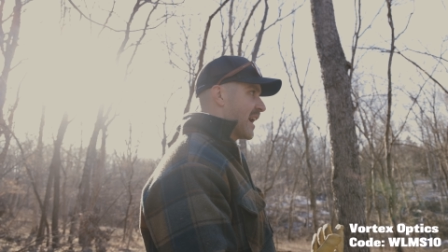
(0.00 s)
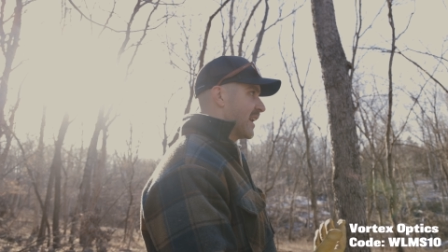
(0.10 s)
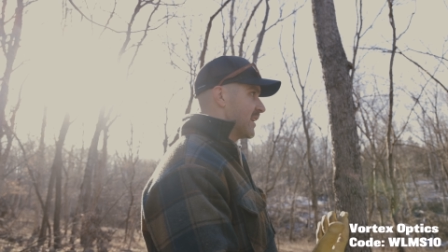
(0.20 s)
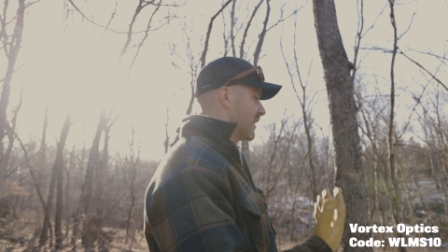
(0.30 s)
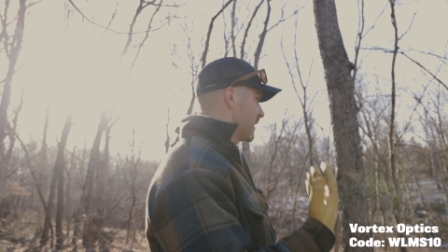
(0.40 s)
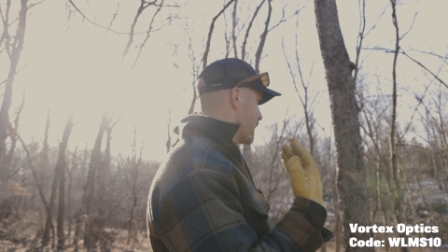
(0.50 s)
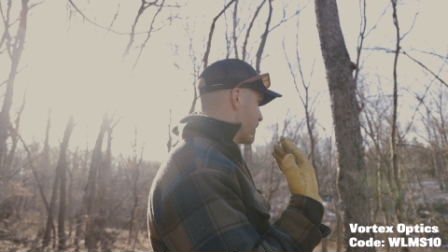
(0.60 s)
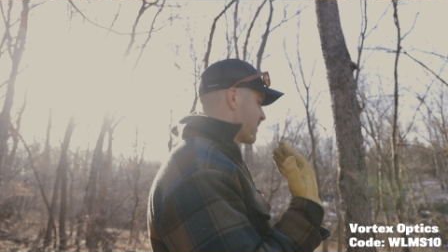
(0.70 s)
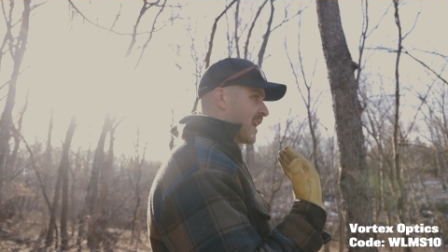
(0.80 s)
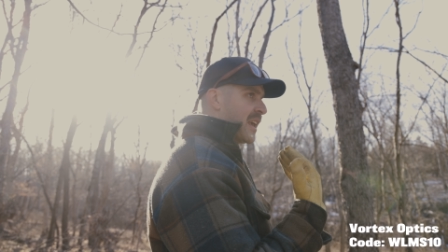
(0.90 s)
at it, like,
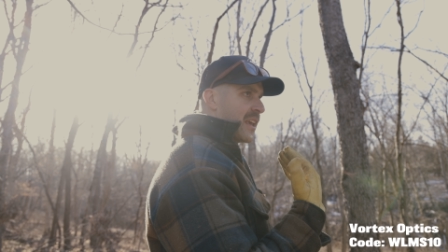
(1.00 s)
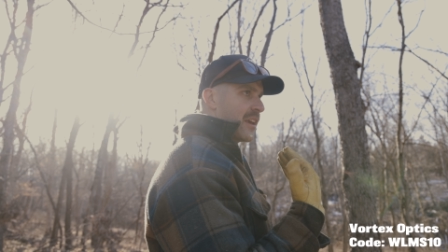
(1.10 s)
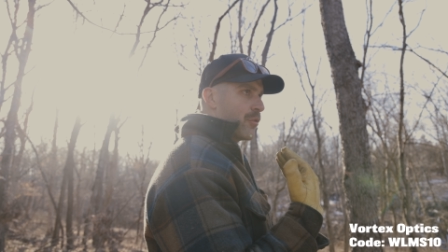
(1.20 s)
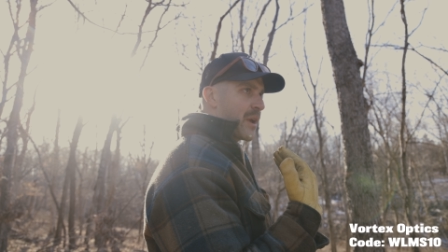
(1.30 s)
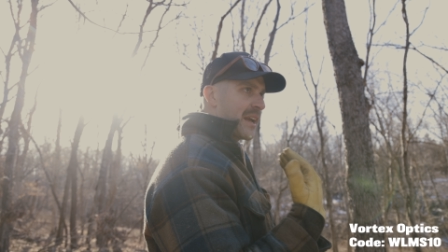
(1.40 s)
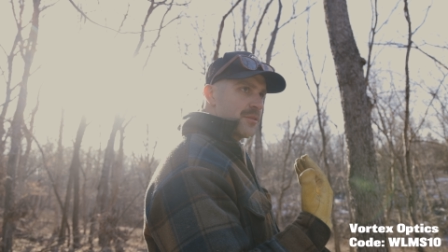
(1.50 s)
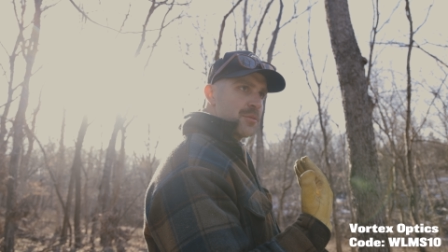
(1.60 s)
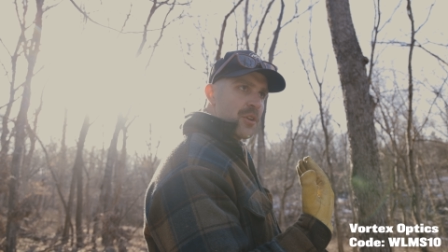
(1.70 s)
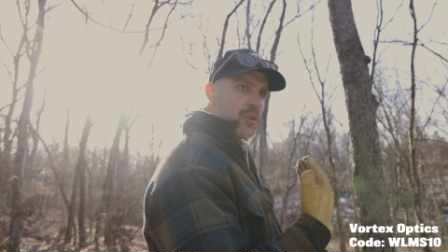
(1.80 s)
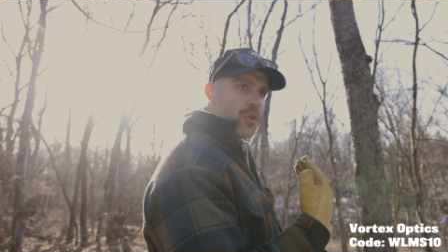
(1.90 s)
if we had
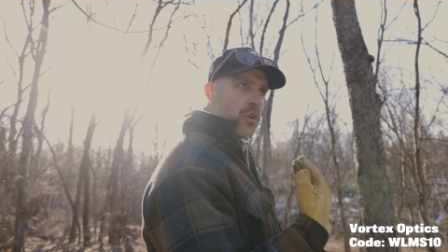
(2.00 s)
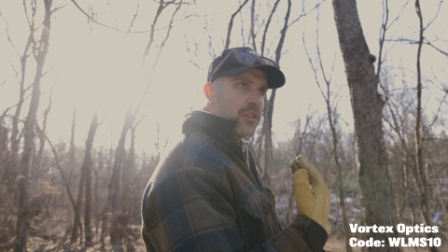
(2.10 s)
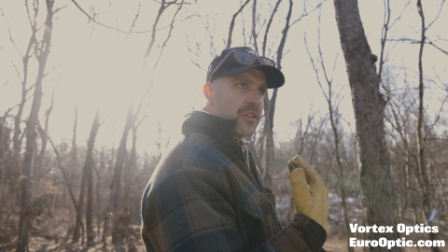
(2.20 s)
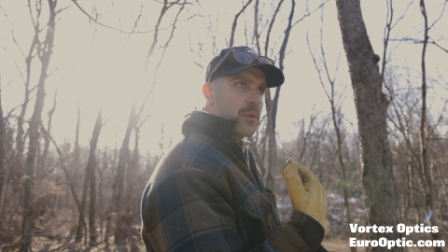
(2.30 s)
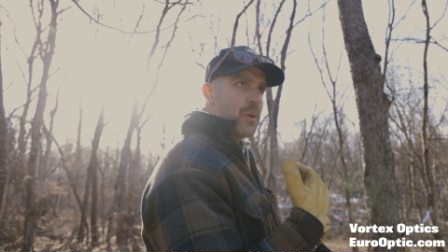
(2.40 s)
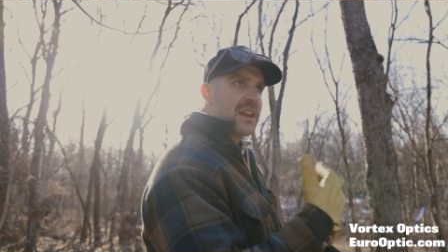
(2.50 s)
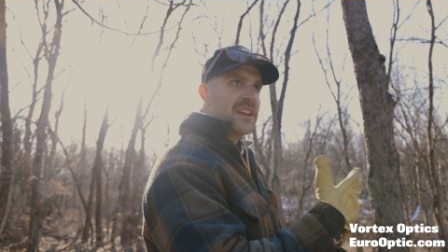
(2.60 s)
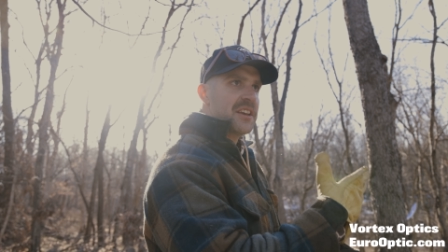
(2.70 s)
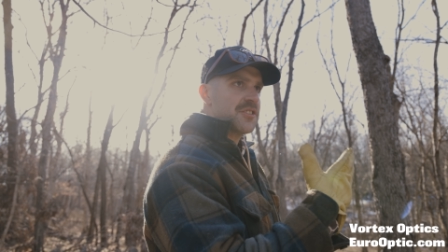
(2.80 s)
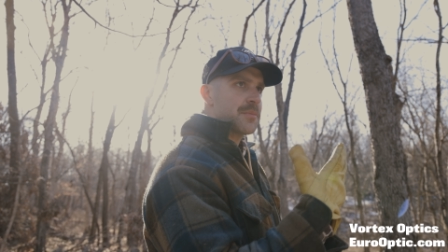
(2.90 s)
some sort of northerly wind,
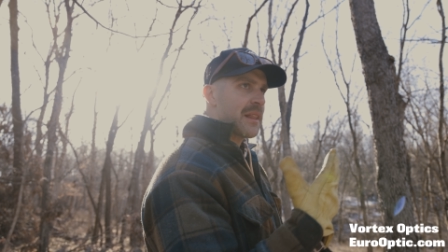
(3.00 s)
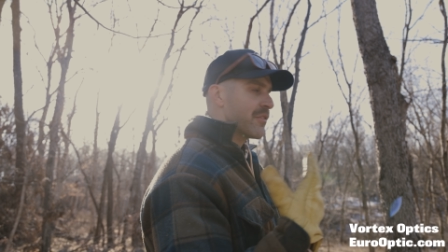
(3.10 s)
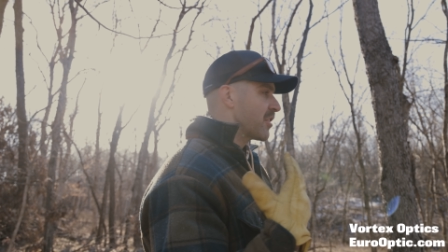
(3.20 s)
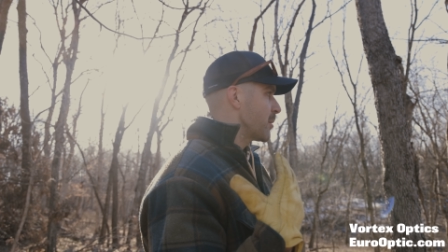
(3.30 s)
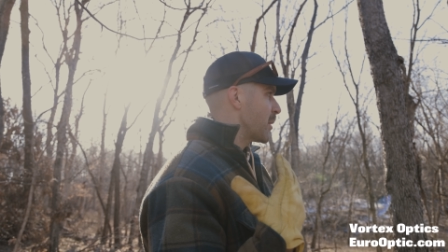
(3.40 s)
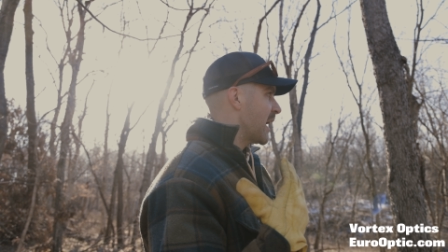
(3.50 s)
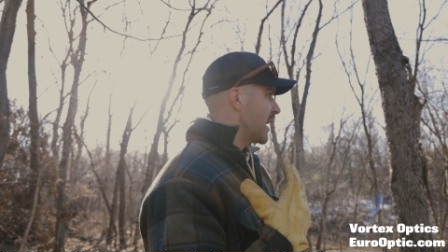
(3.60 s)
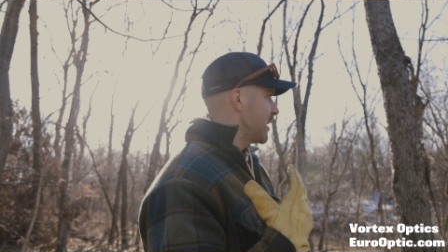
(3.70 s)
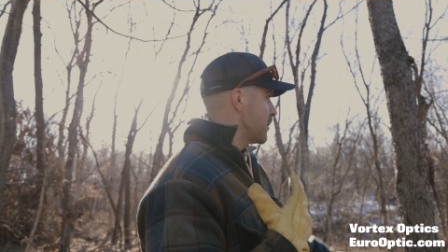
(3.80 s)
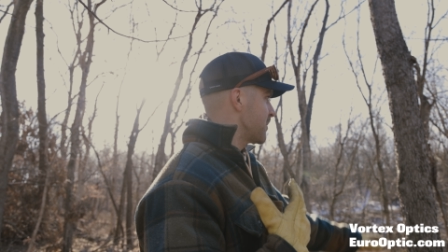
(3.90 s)
he could smell everything
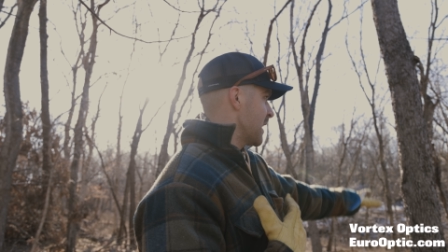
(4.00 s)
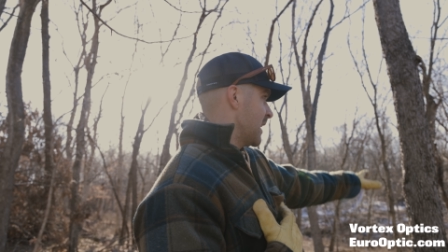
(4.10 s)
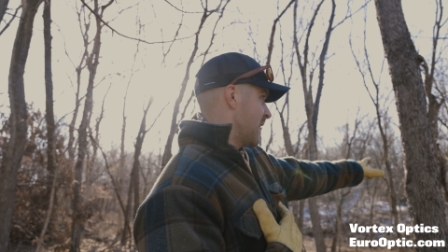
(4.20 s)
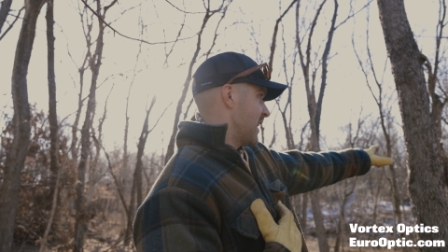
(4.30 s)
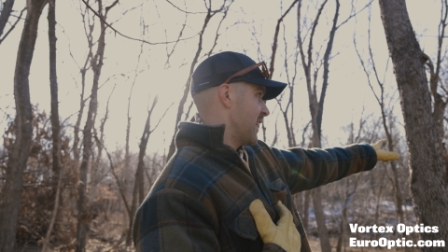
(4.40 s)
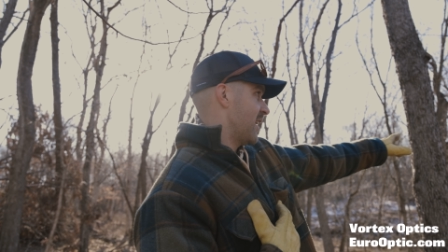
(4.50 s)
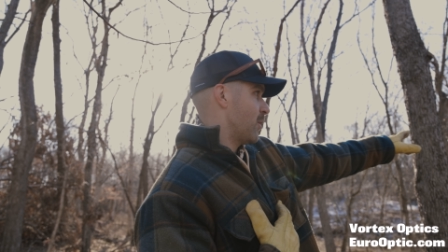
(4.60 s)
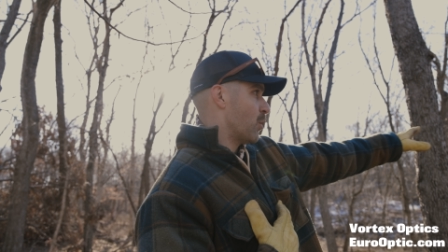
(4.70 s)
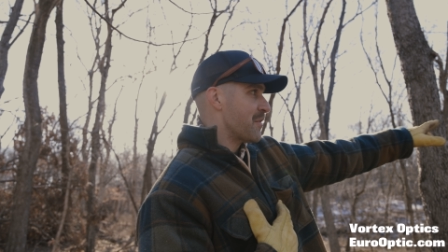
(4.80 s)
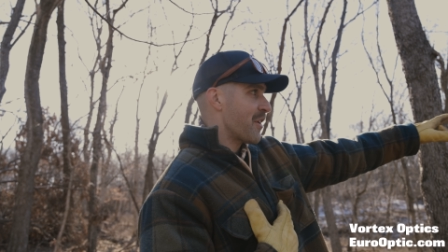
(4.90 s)
behind him.
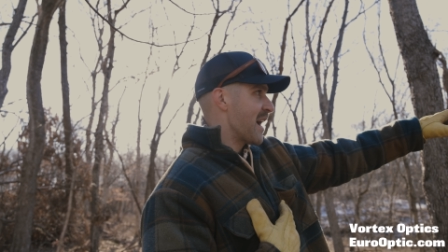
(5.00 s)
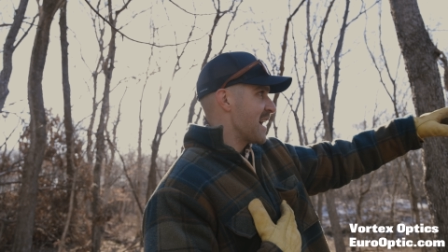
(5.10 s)
And one of our